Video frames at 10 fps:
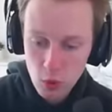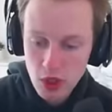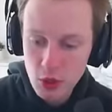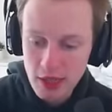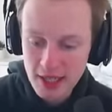
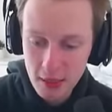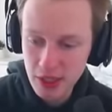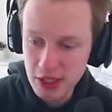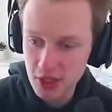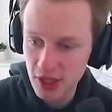What do I take a
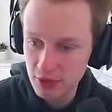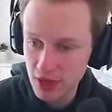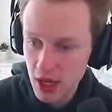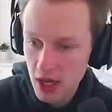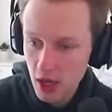picture of?
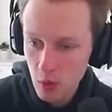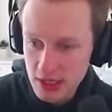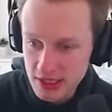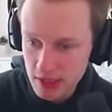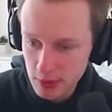
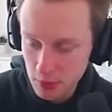What's the